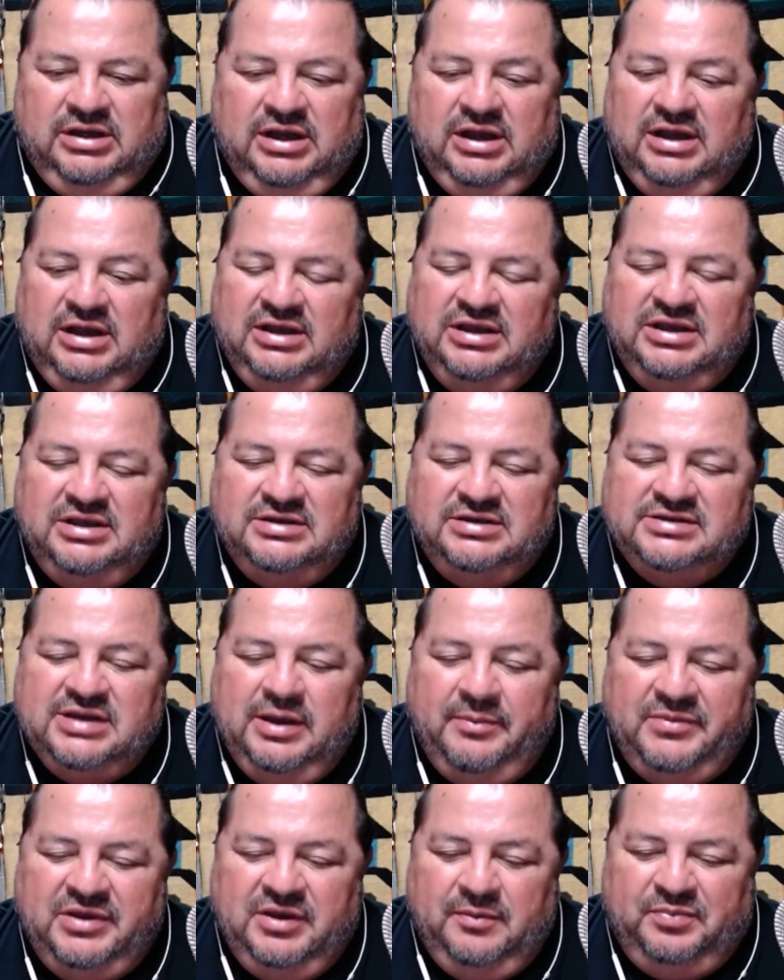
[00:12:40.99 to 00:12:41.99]
he
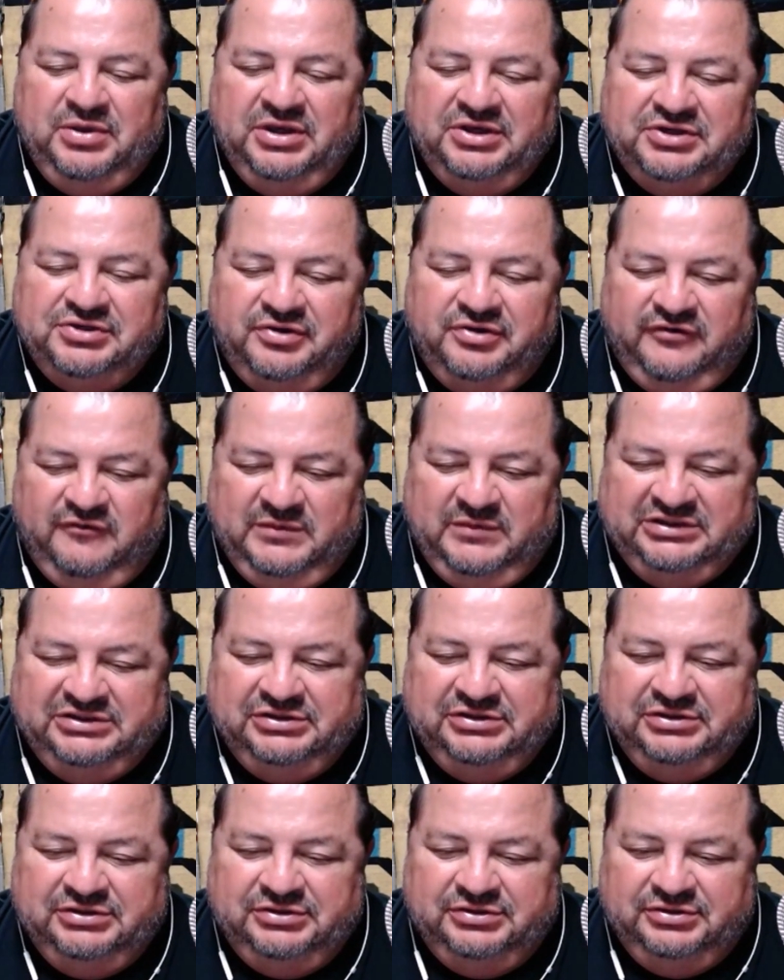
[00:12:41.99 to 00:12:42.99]
sent me a picture of my
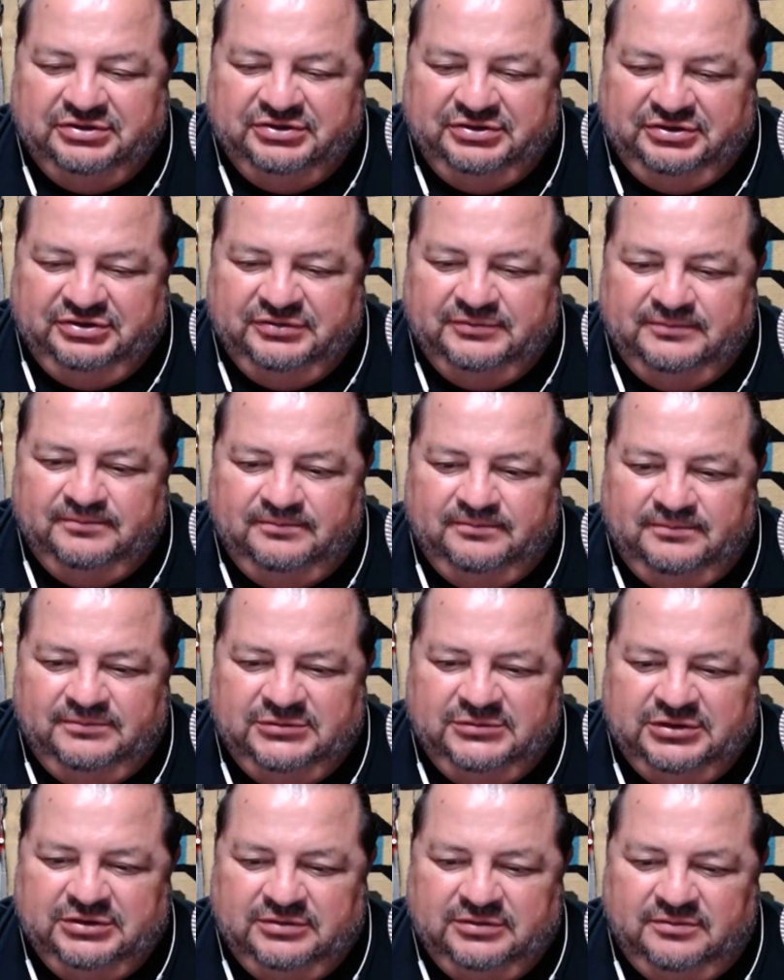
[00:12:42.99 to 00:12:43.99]
sister's
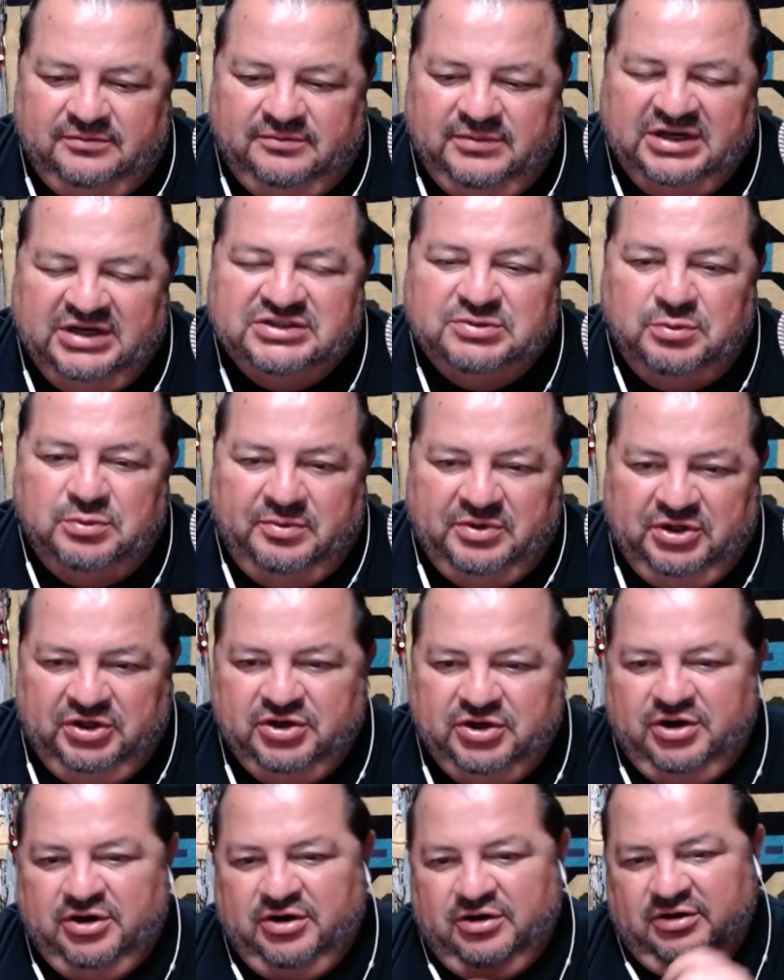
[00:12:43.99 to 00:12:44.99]
medicine woman
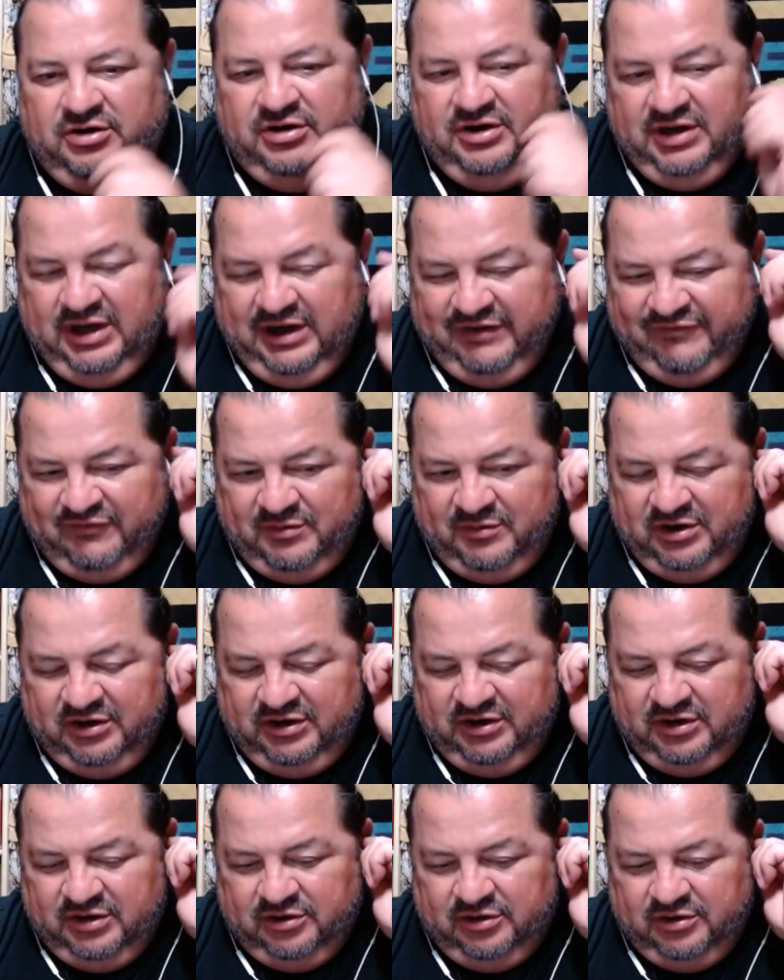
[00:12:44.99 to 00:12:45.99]
card, her Native
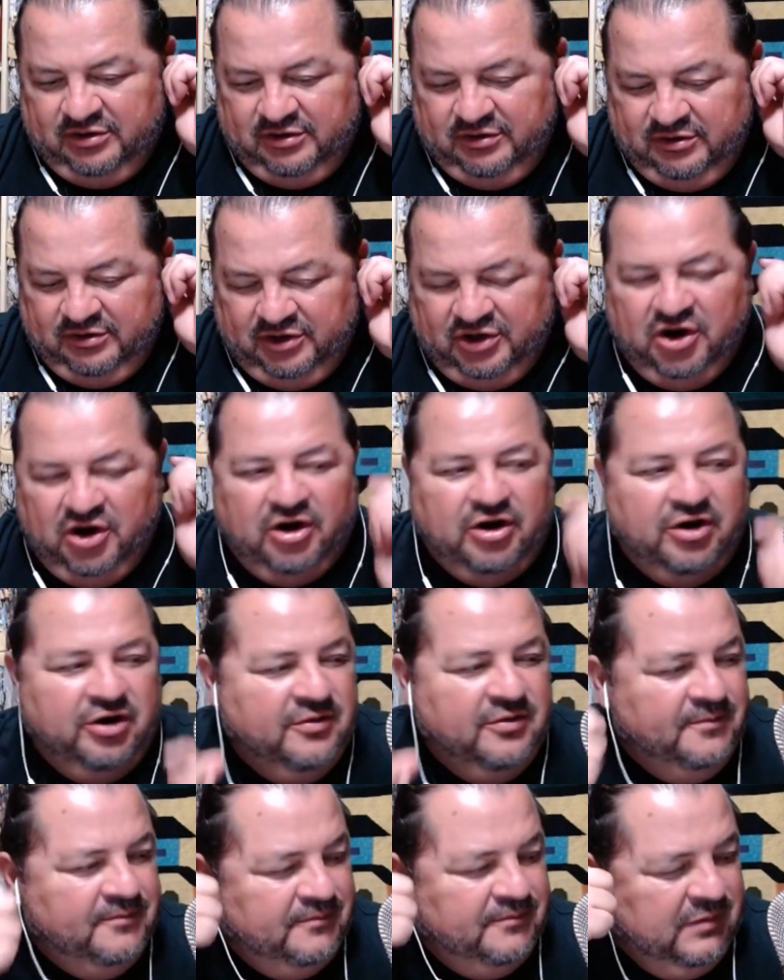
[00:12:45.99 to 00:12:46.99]
American, her card
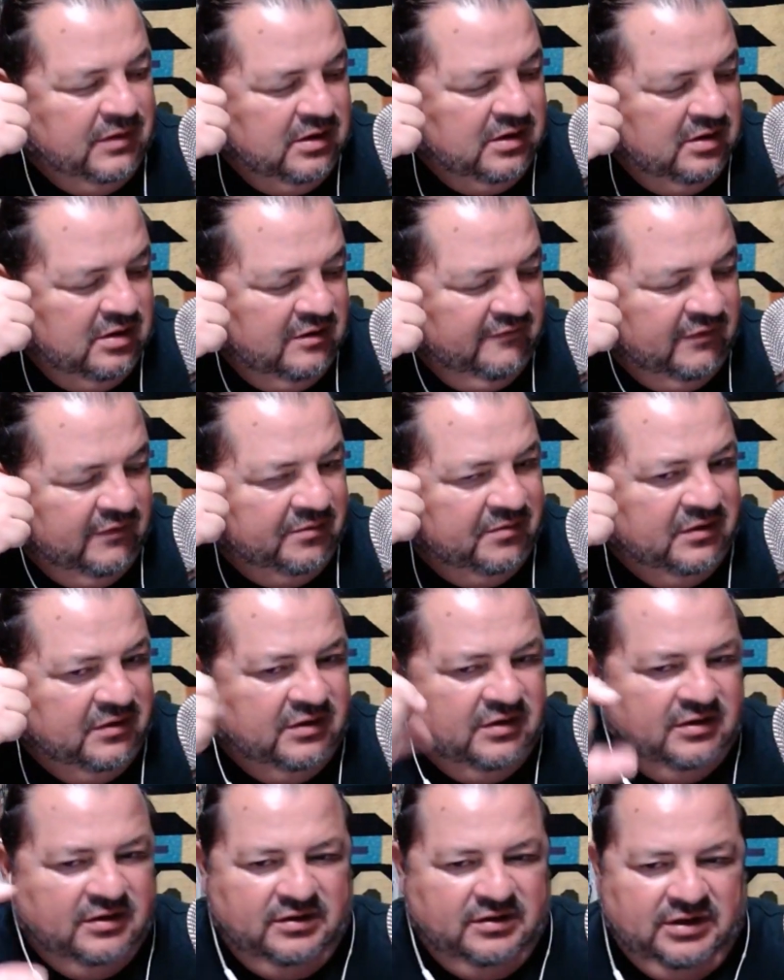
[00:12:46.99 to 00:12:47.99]
from
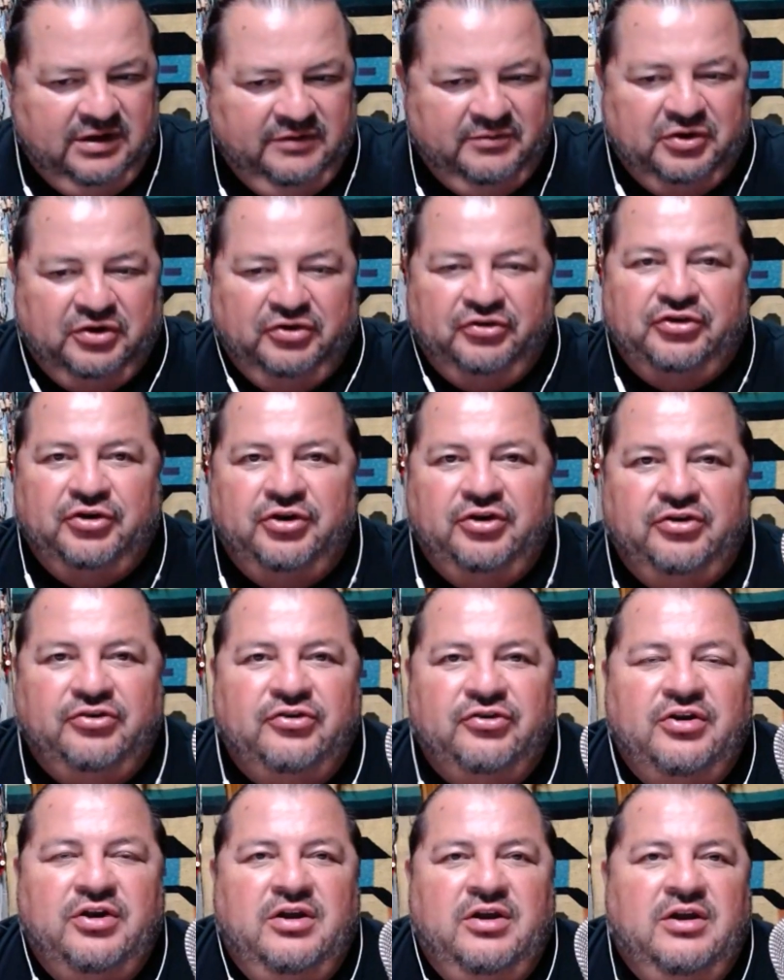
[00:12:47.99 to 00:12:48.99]
the Native American church.
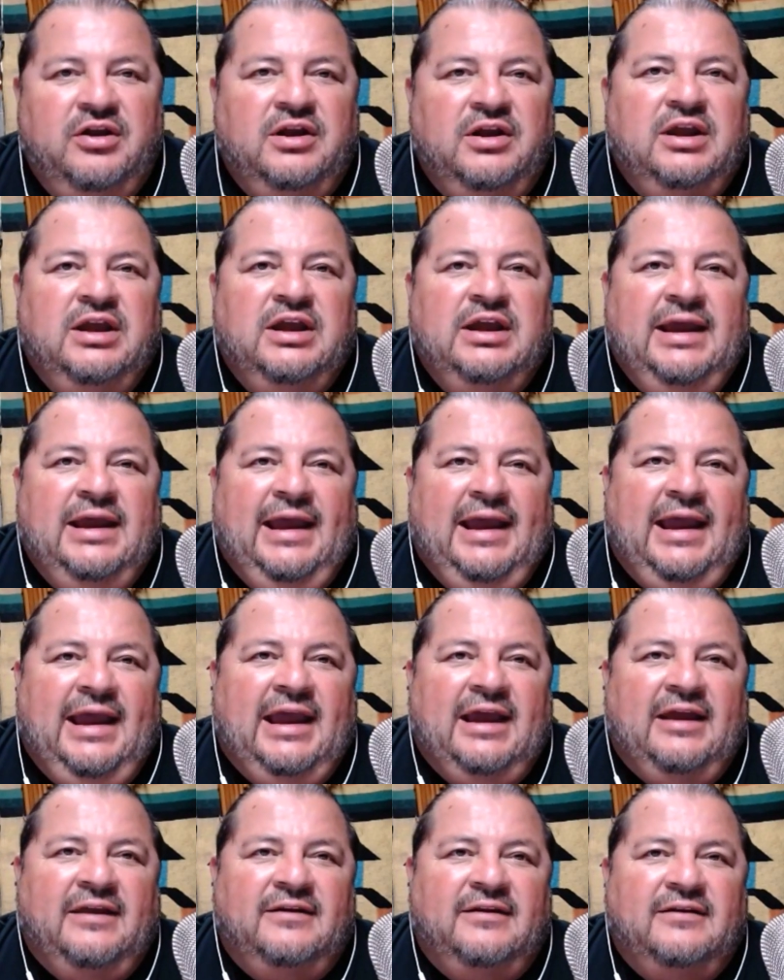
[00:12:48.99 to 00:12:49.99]

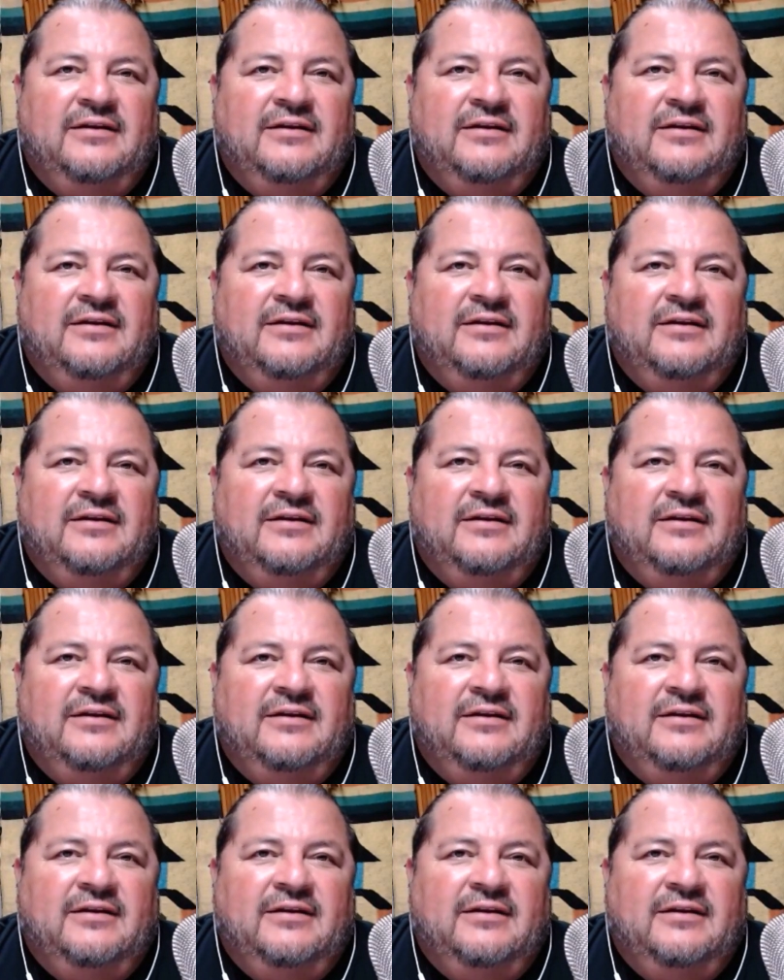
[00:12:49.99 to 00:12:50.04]
And